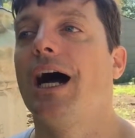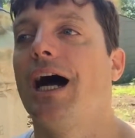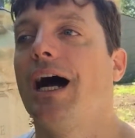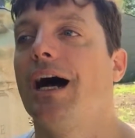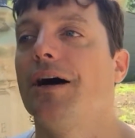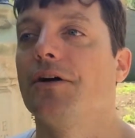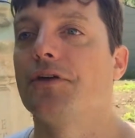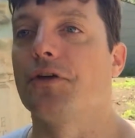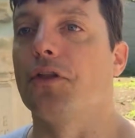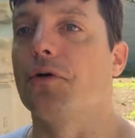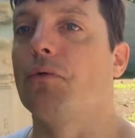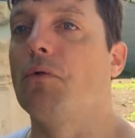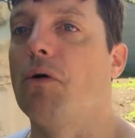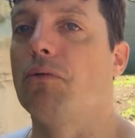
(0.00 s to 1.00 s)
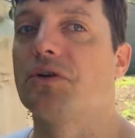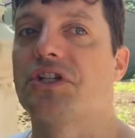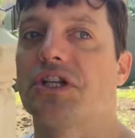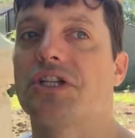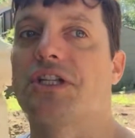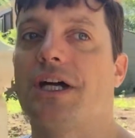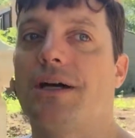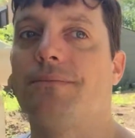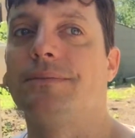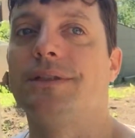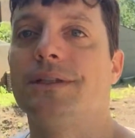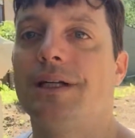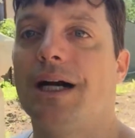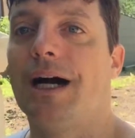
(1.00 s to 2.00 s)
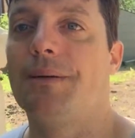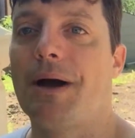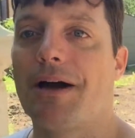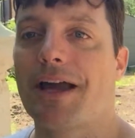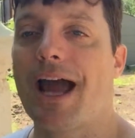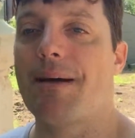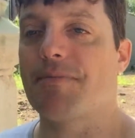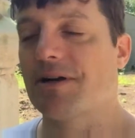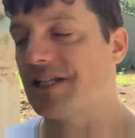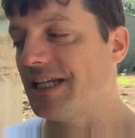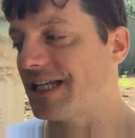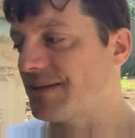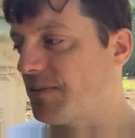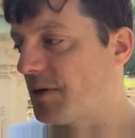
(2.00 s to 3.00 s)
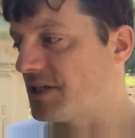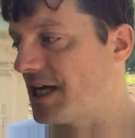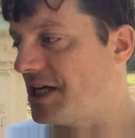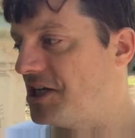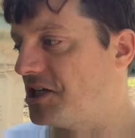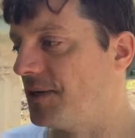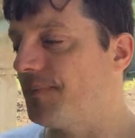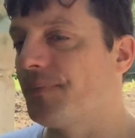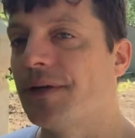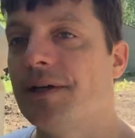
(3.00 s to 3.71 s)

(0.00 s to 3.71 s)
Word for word: uh, who thought the war was just um, about capitalist exploitation.